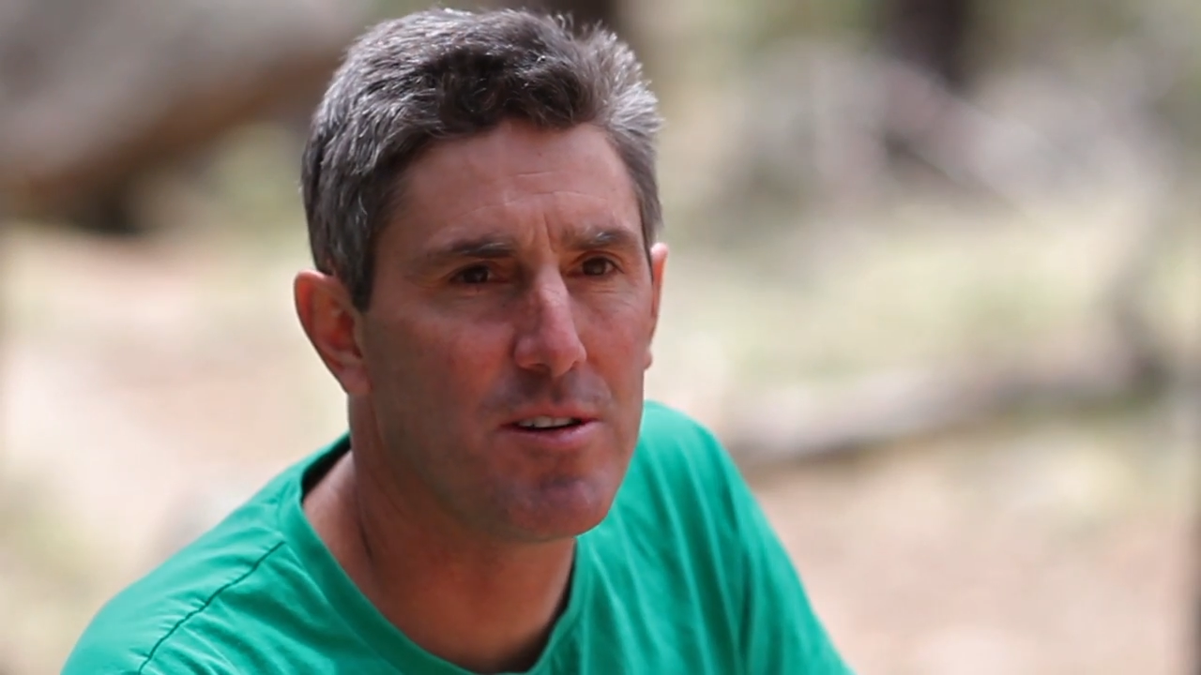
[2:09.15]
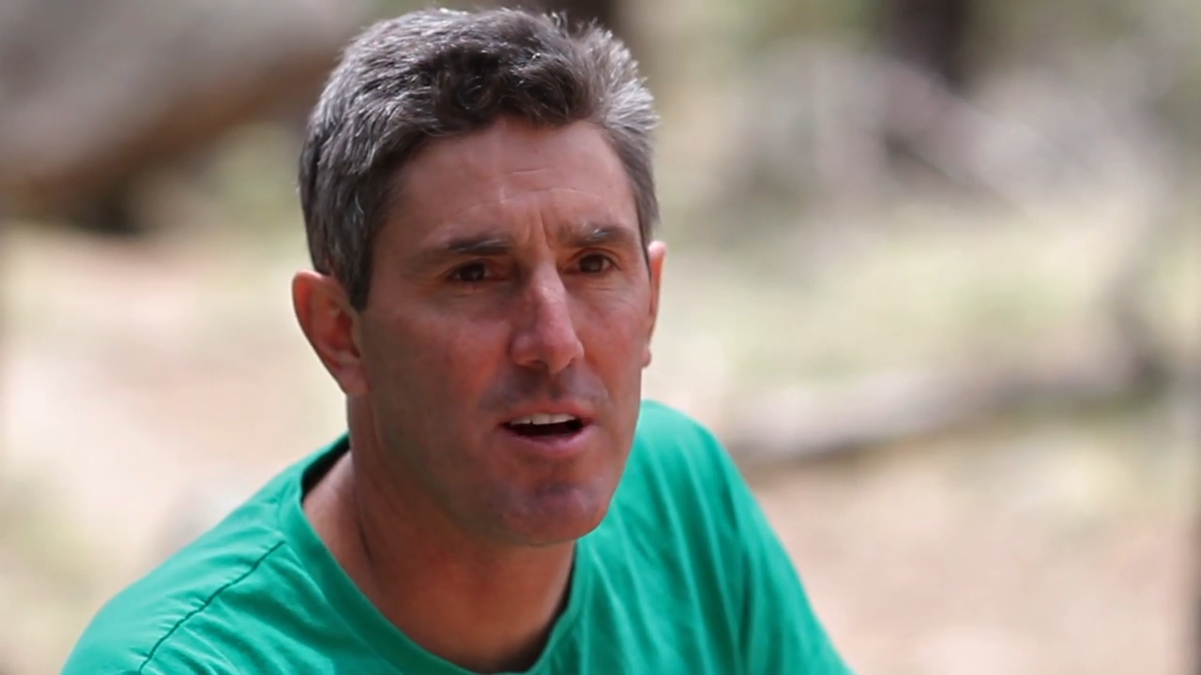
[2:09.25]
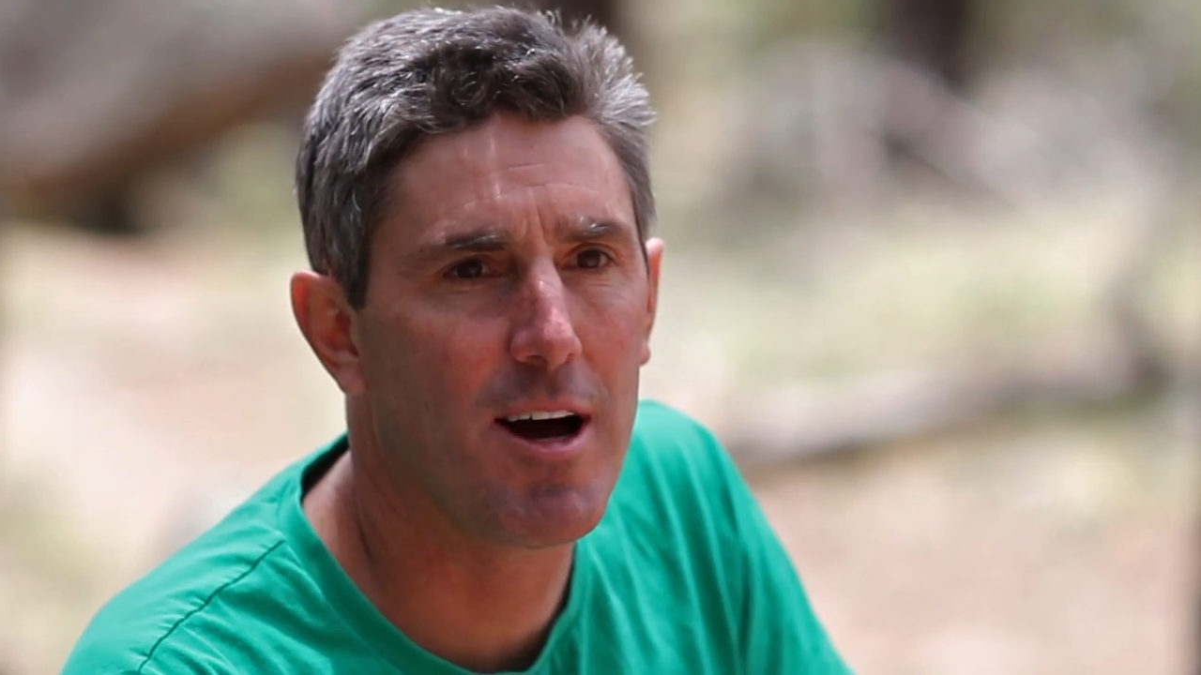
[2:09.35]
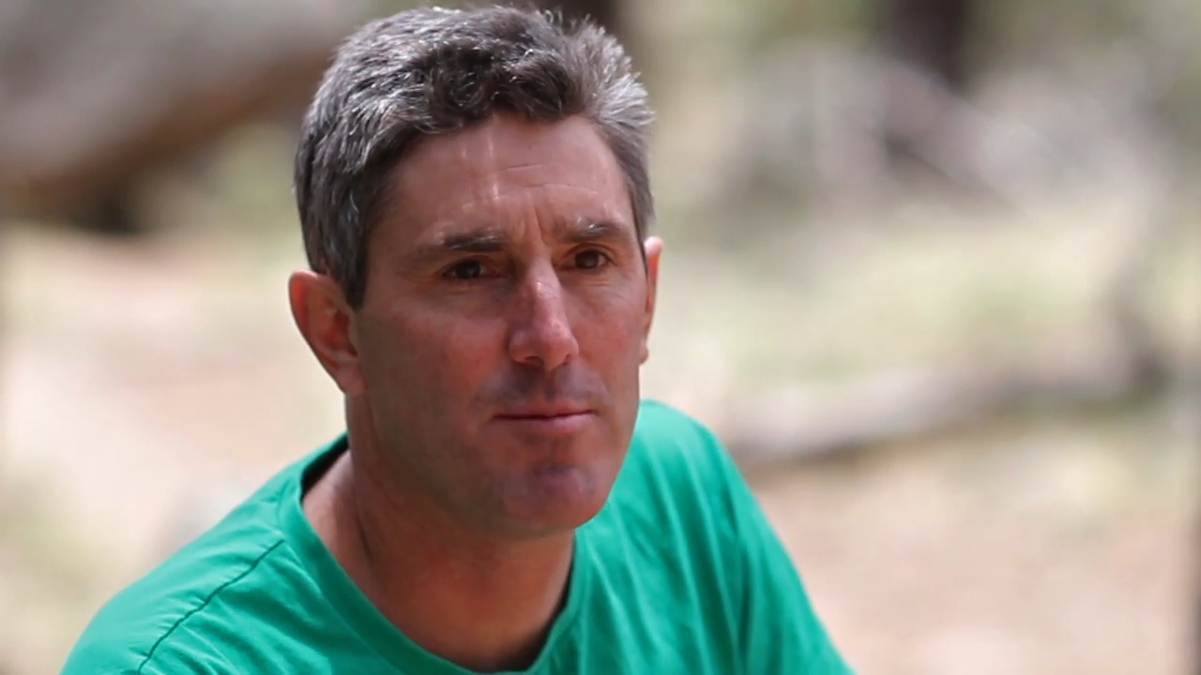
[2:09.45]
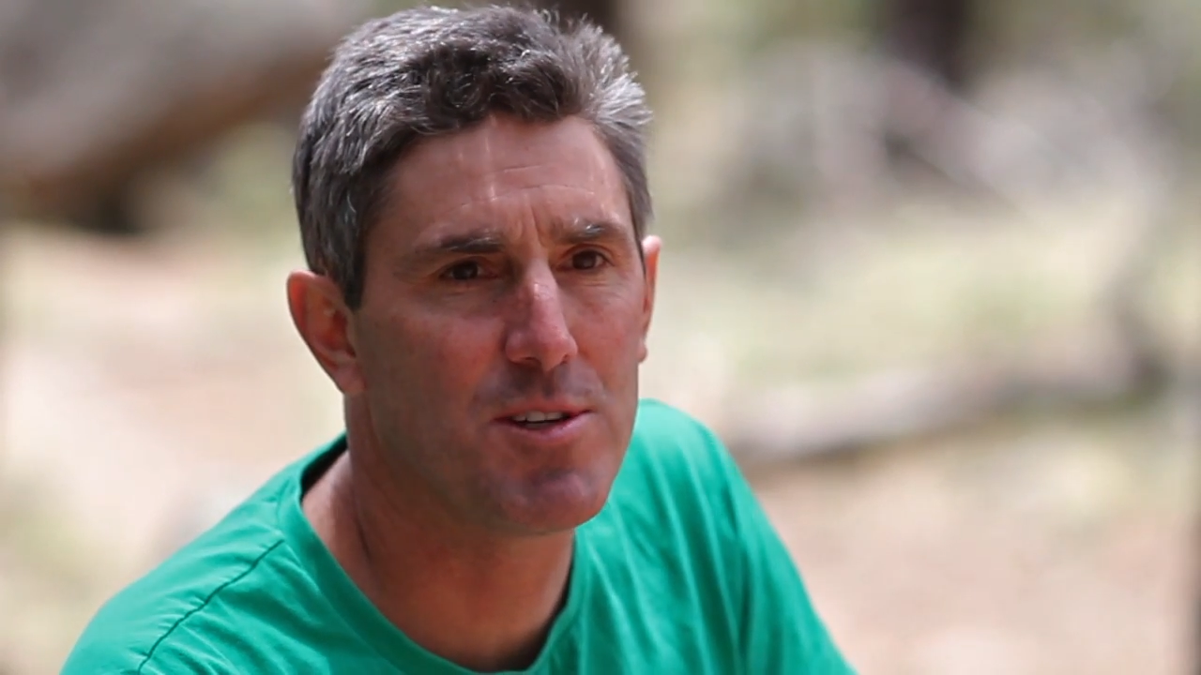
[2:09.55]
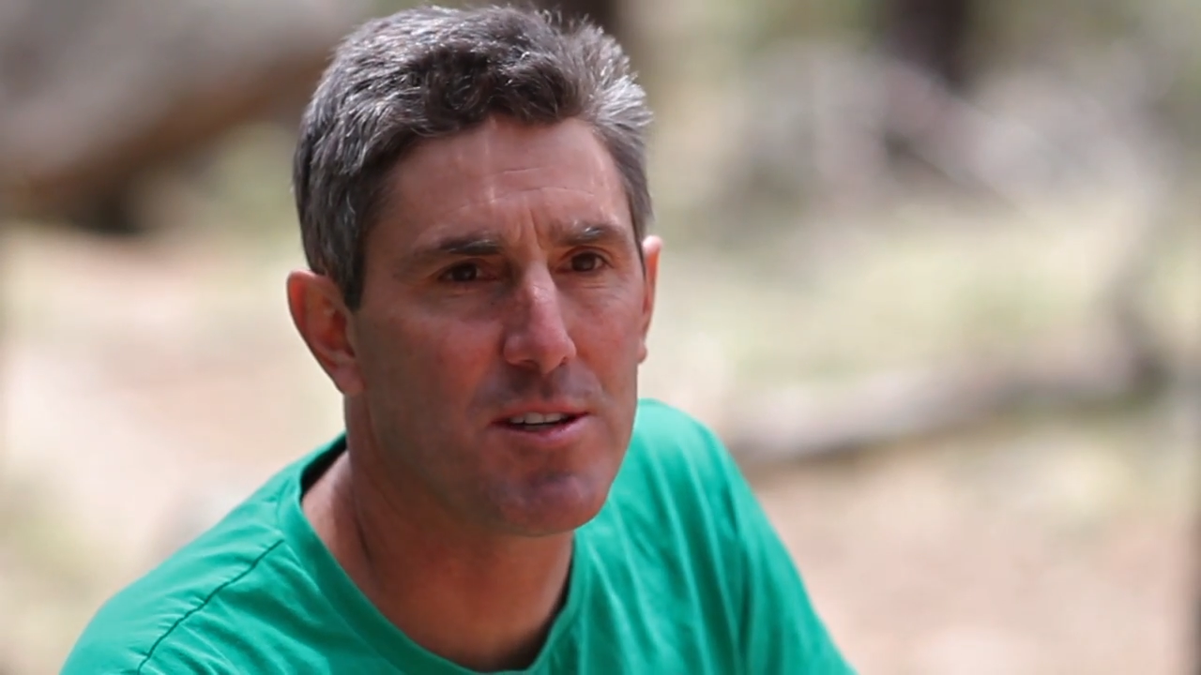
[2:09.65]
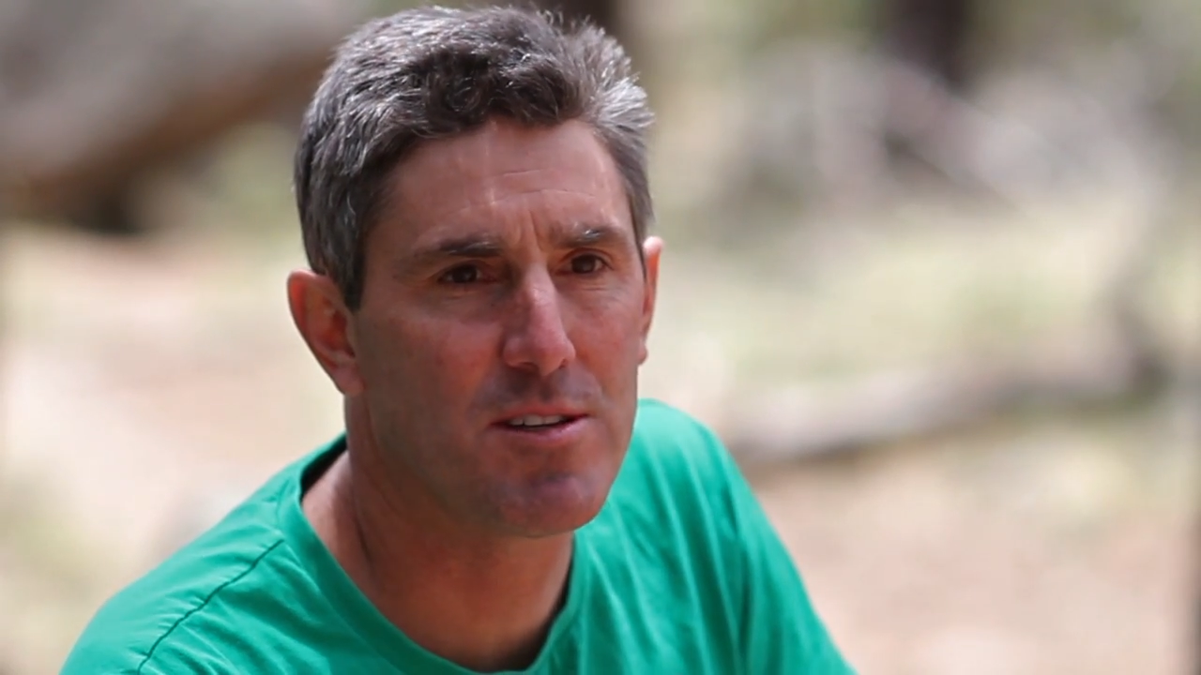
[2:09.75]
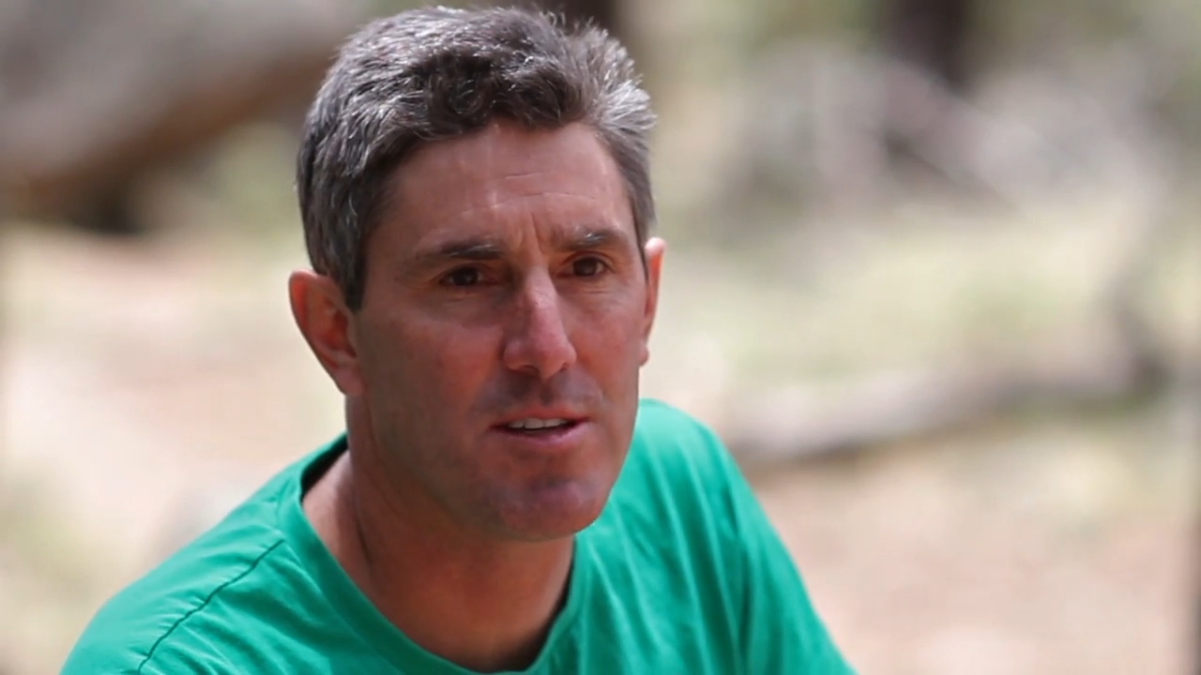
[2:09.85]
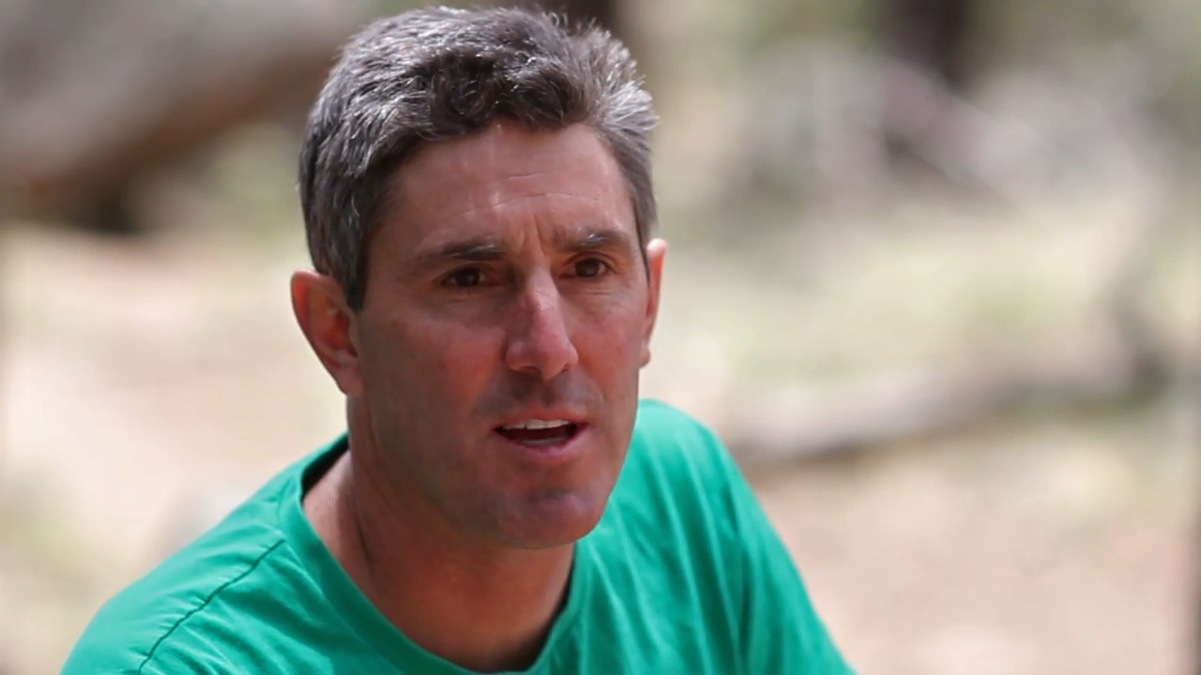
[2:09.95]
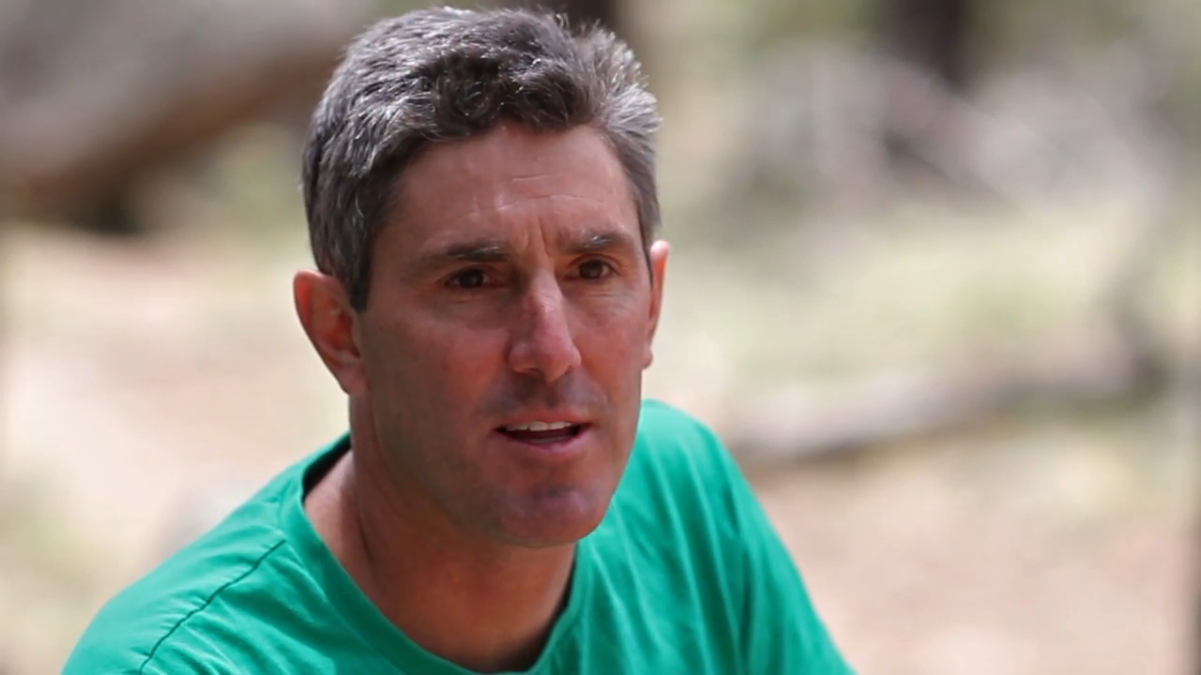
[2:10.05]

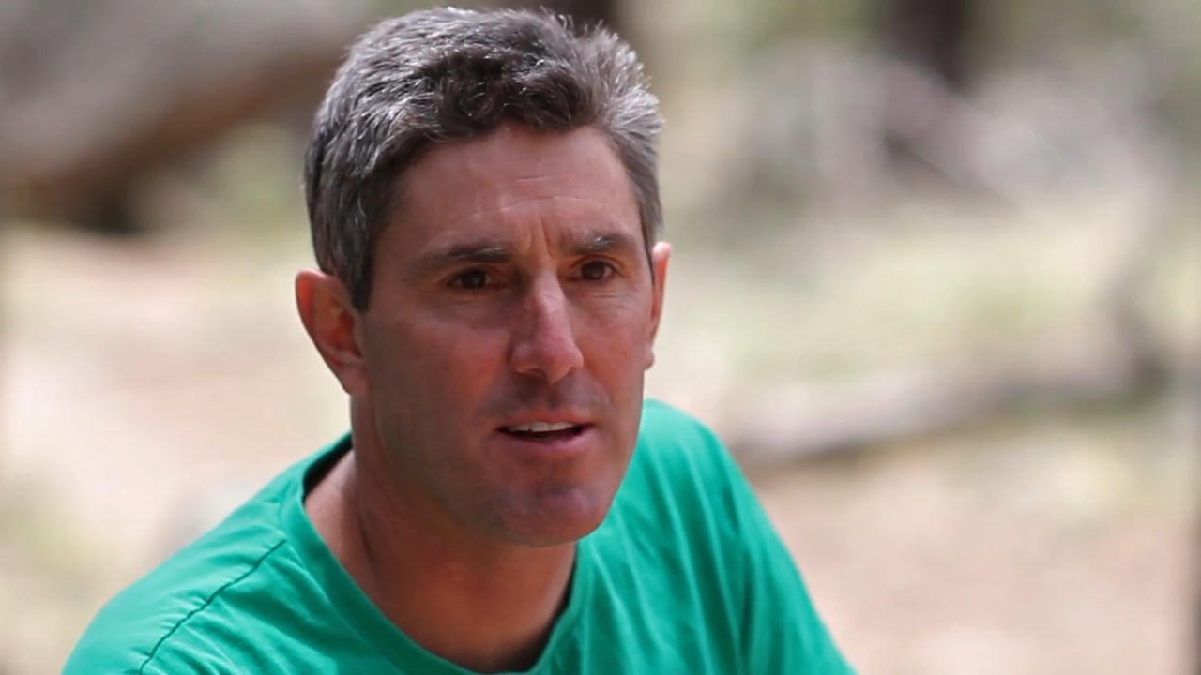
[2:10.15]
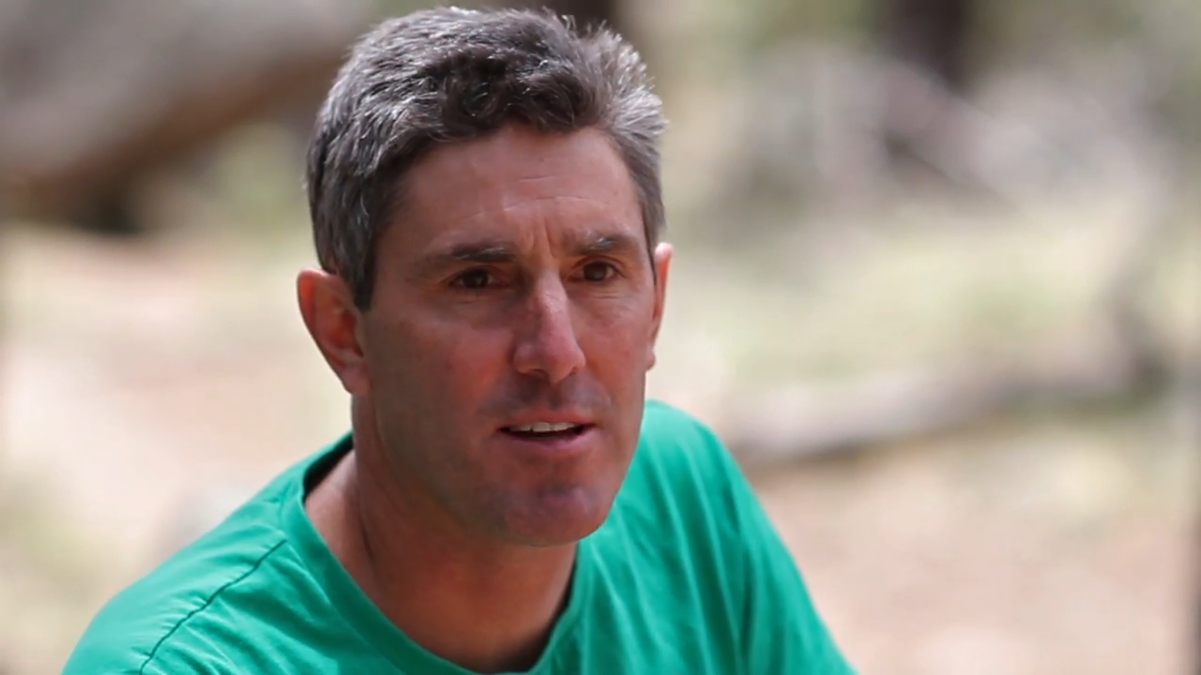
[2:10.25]
objects that